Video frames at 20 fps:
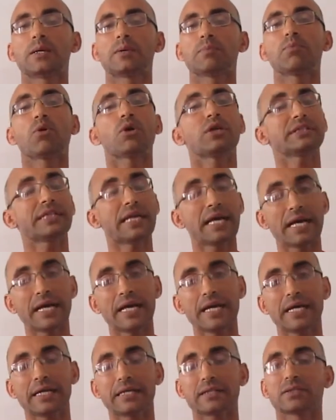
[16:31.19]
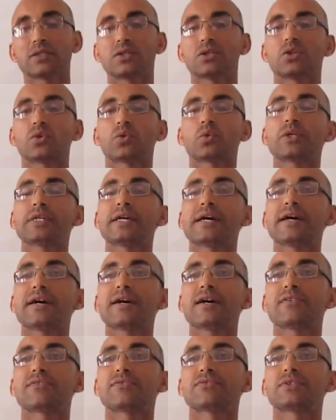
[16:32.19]
Molière, we
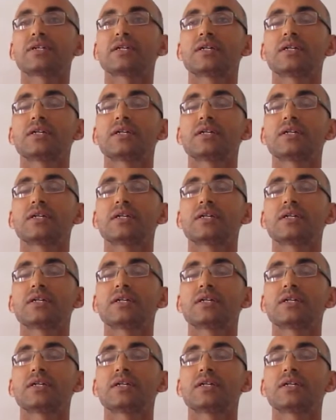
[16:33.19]
have